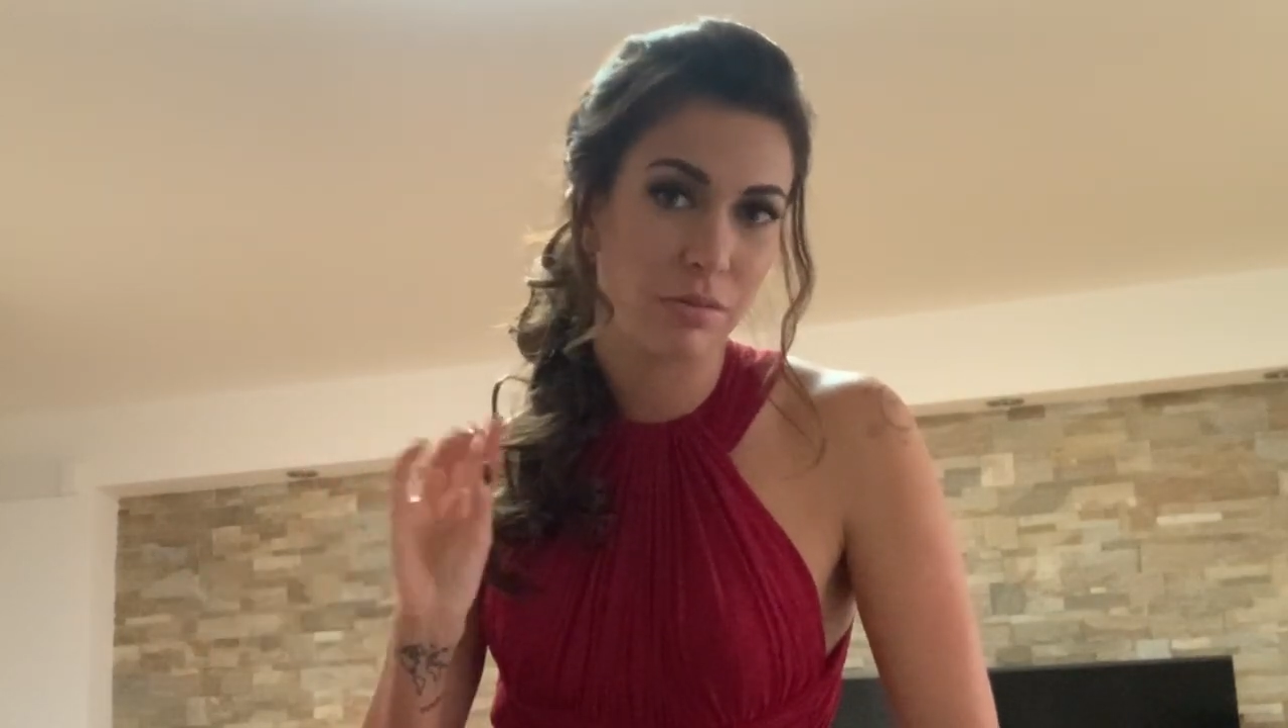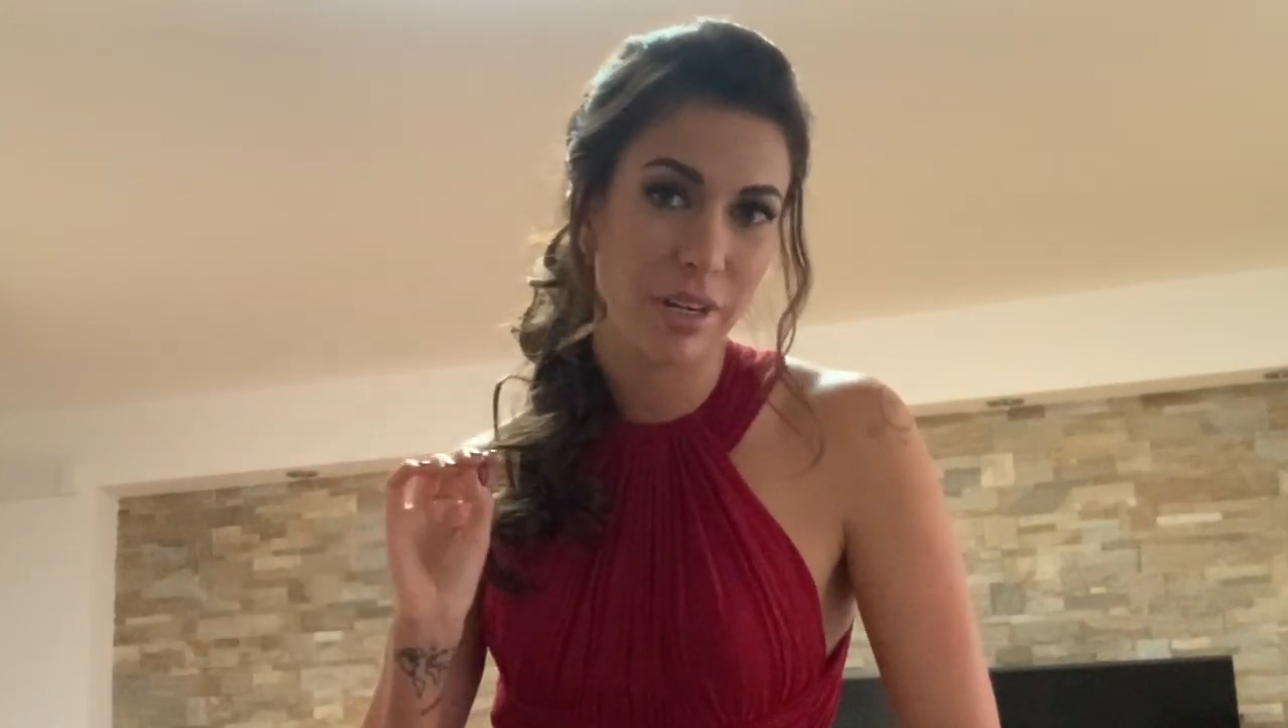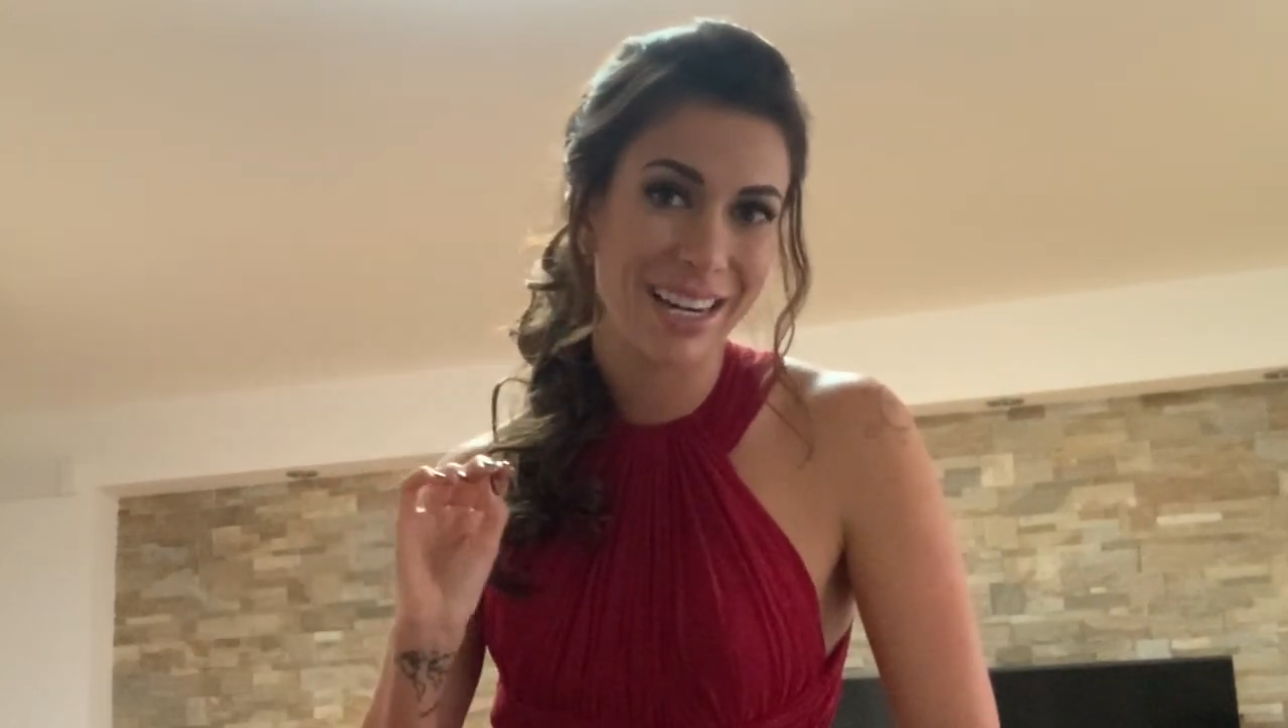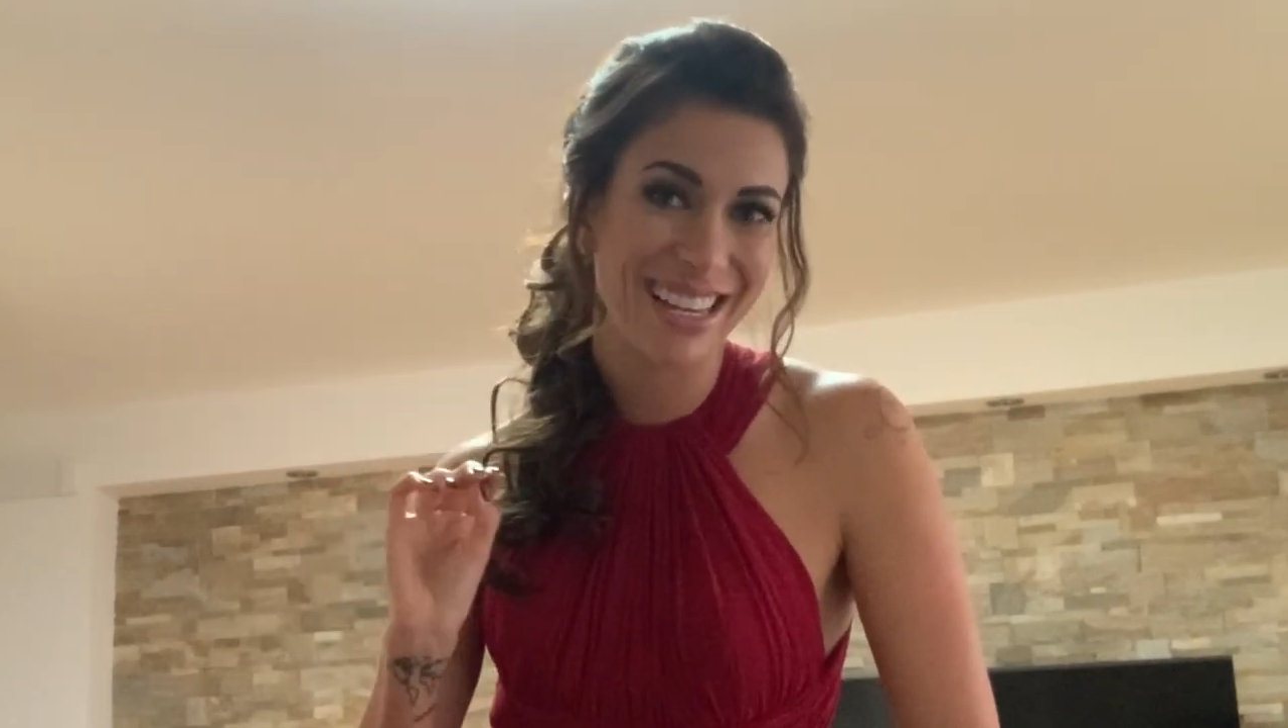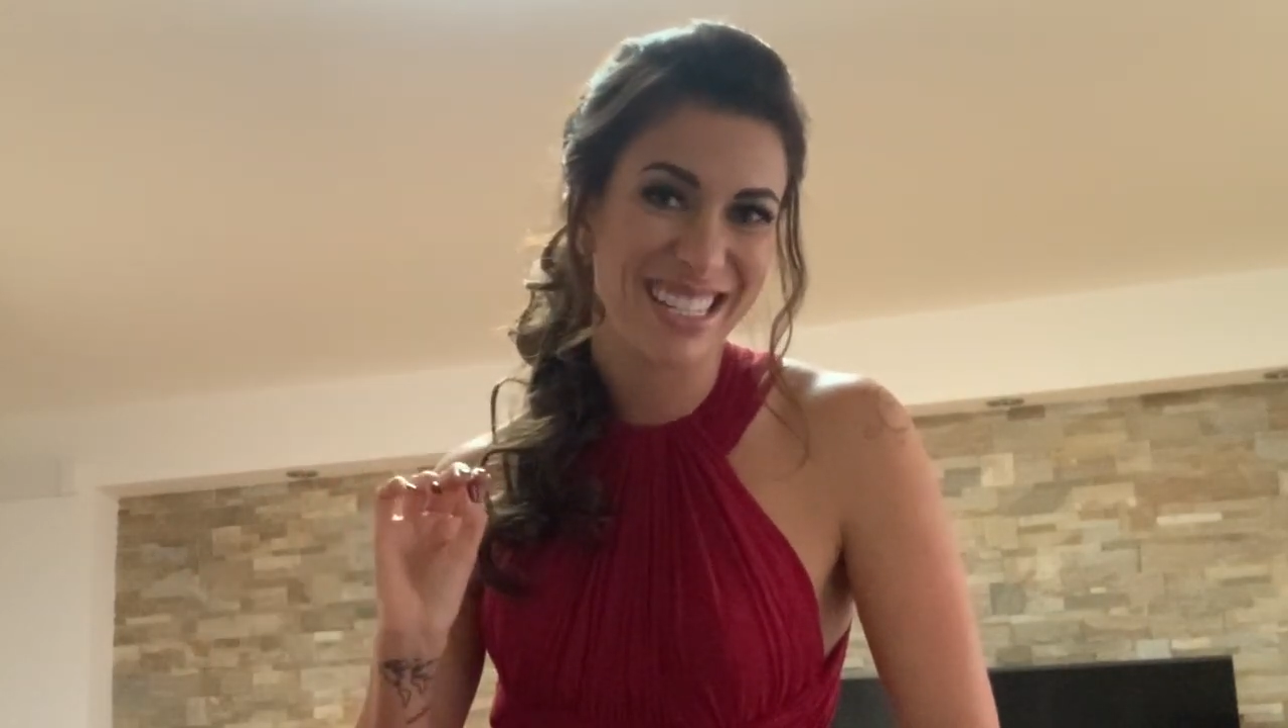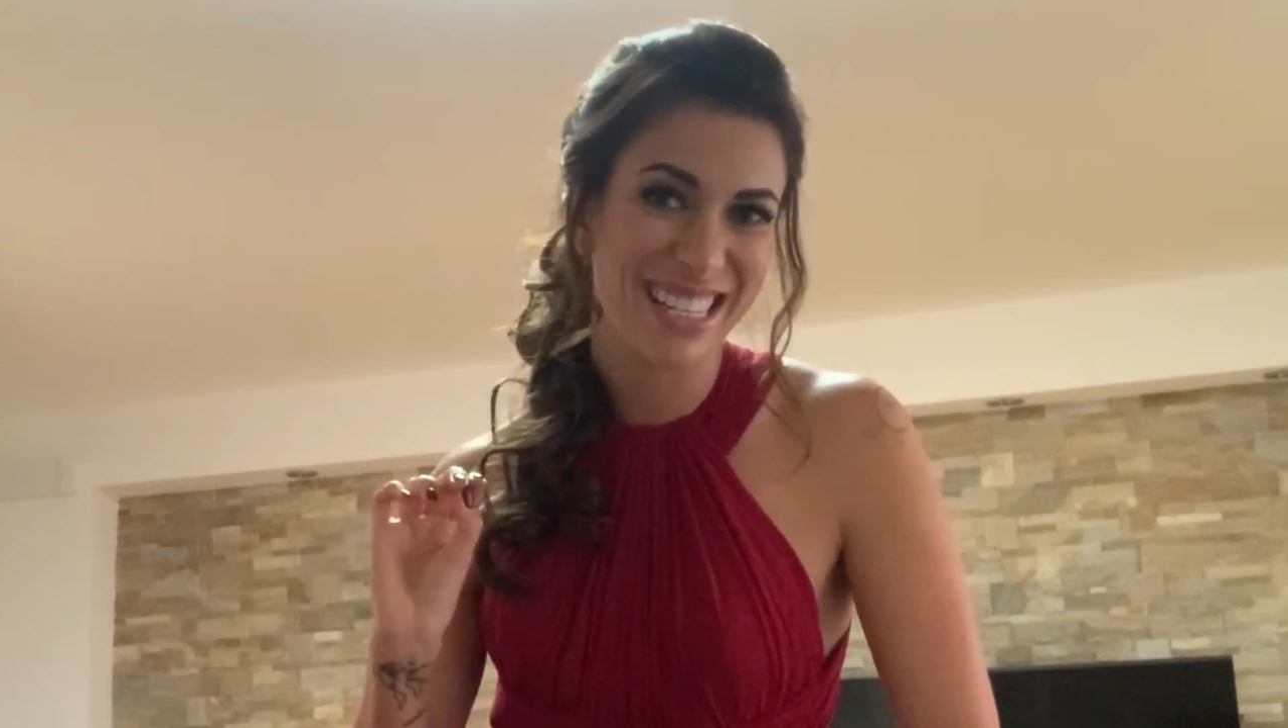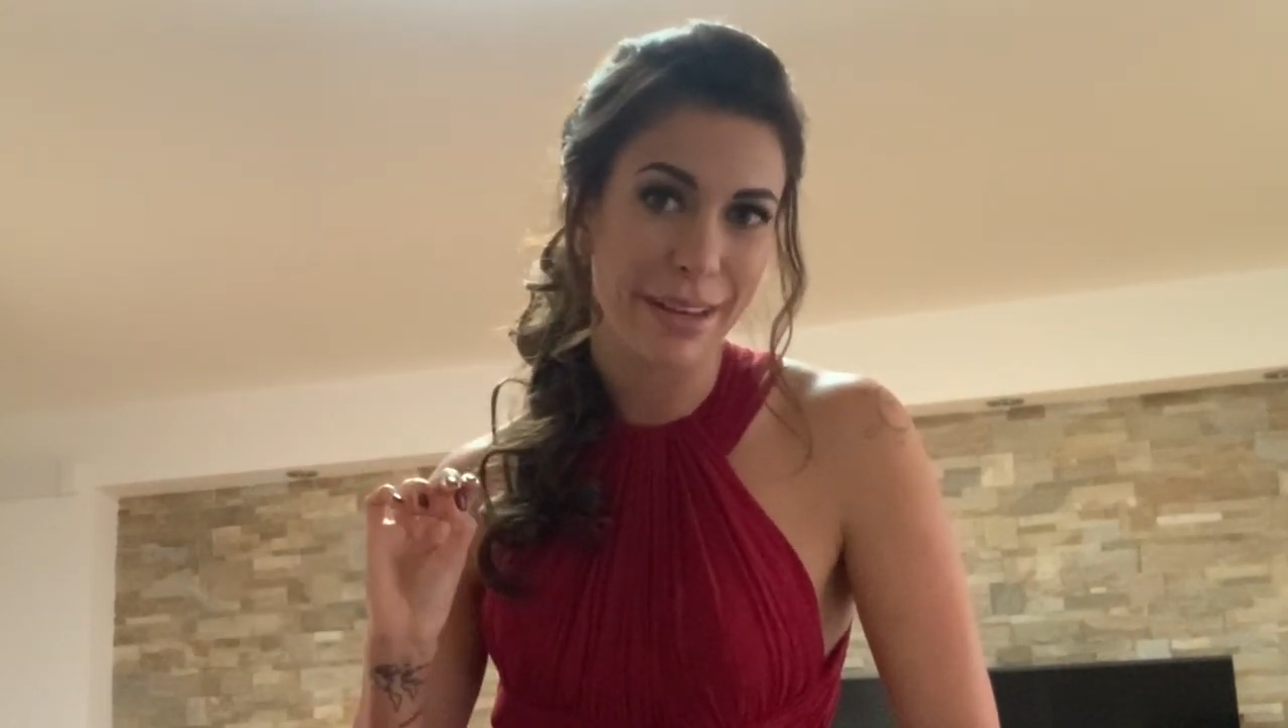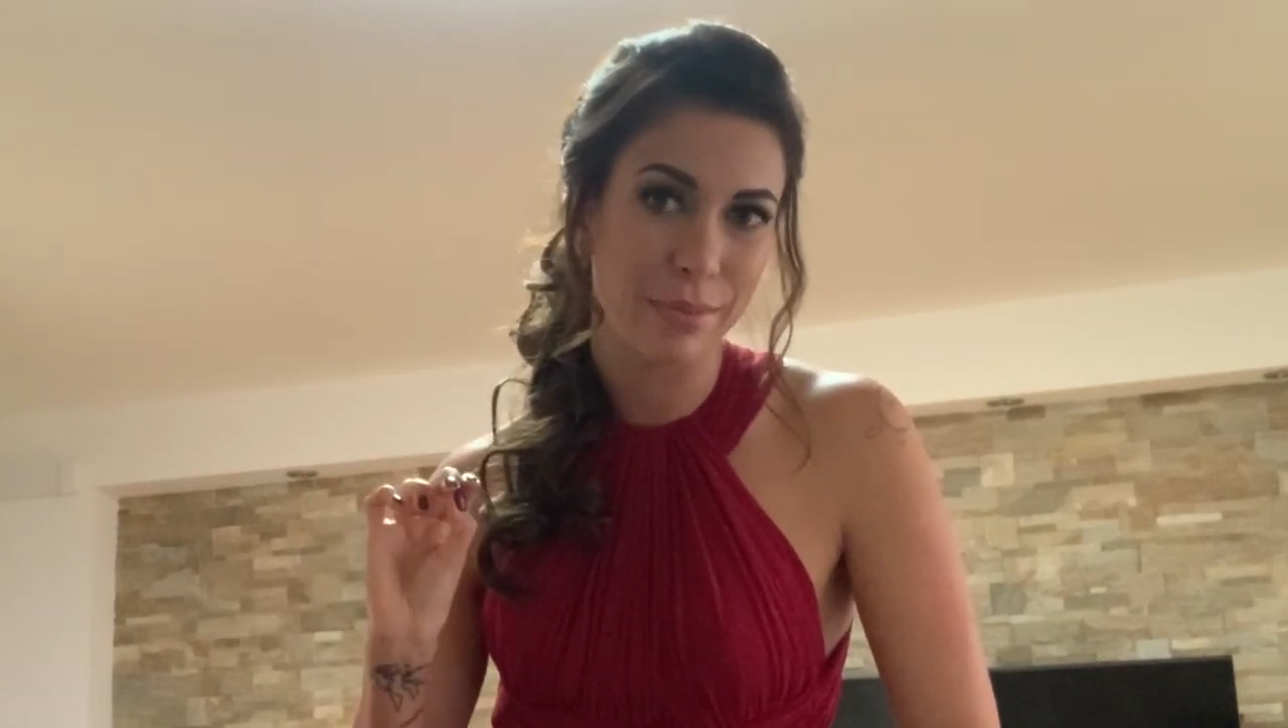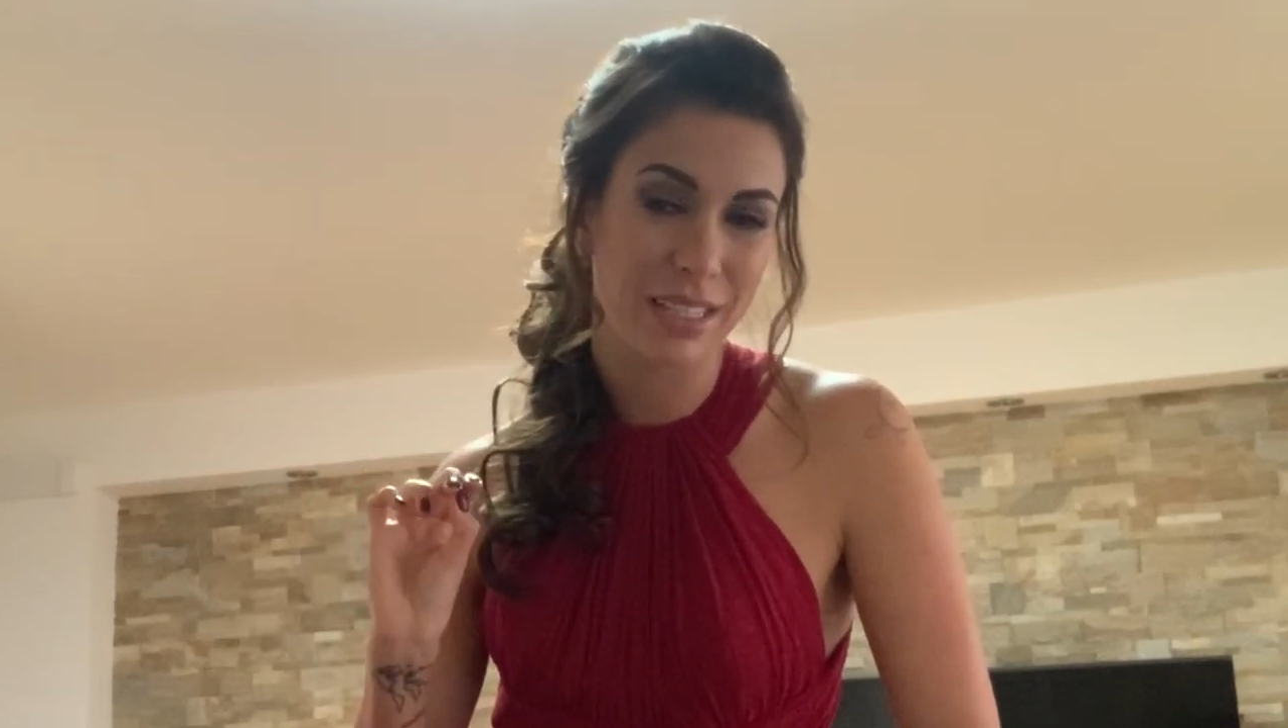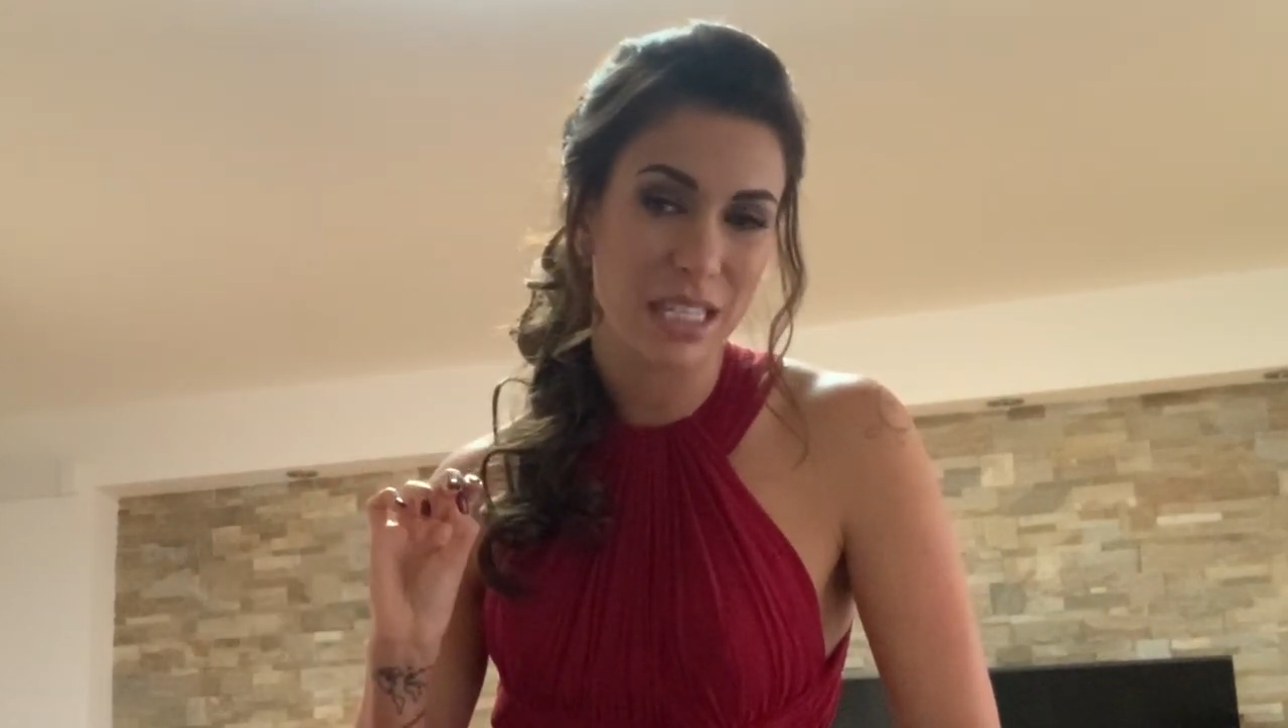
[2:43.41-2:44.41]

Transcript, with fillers: really accept,